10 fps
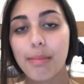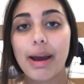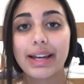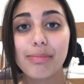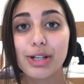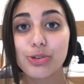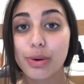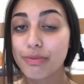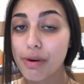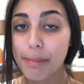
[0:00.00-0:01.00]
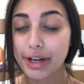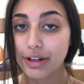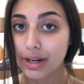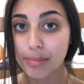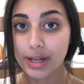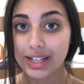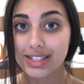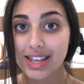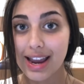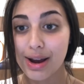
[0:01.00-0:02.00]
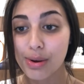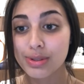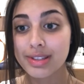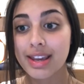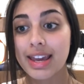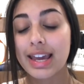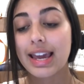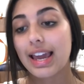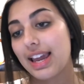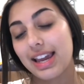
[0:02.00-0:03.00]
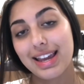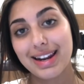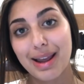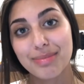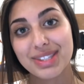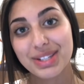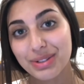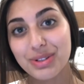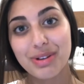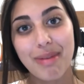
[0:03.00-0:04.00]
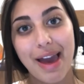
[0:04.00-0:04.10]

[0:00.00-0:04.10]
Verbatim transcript: back in my dorm from my grandparents' house and I'm still doing